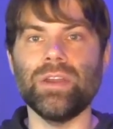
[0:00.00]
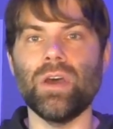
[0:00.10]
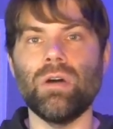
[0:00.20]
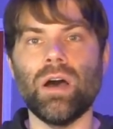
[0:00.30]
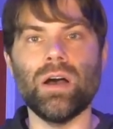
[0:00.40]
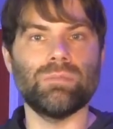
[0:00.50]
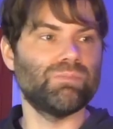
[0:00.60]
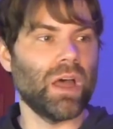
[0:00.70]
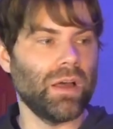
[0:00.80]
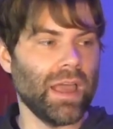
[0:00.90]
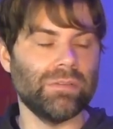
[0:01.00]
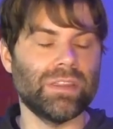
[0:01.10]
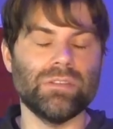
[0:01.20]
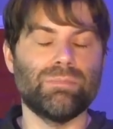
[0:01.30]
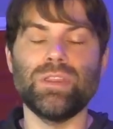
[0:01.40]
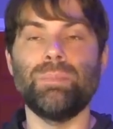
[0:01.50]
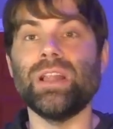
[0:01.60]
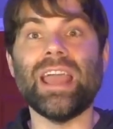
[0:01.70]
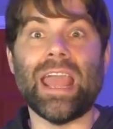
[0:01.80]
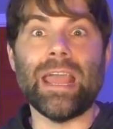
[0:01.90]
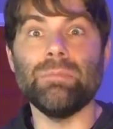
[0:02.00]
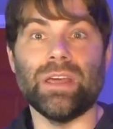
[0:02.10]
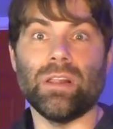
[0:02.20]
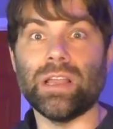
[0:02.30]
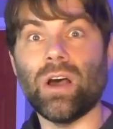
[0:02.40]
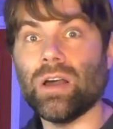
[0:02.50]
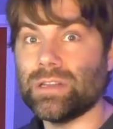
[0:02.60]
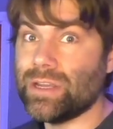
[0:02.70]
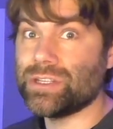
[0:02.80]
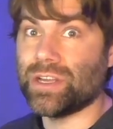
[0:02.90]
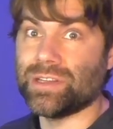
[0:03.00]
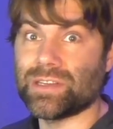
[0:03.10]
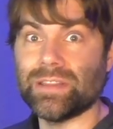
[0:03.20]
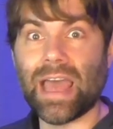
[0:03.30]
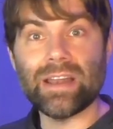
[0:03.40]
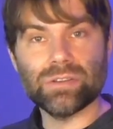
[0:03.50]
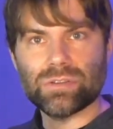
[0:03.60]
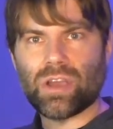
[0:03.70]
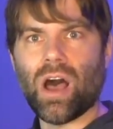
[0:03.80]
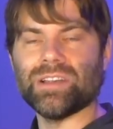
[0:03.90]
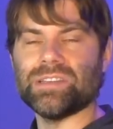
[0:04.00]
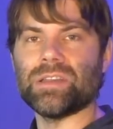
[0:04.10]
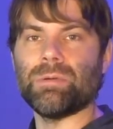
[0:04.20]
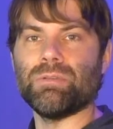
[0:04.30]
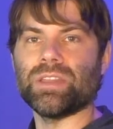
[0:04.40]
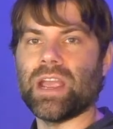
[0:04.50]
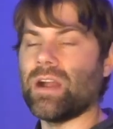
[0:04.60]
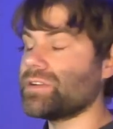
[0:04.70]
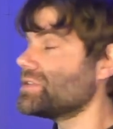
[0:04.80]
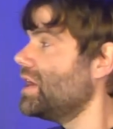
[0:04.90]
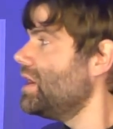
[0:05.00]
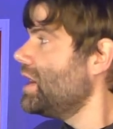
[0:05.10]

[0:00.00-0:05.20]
the play Hamlet, like auditions, and that causes something with the characters.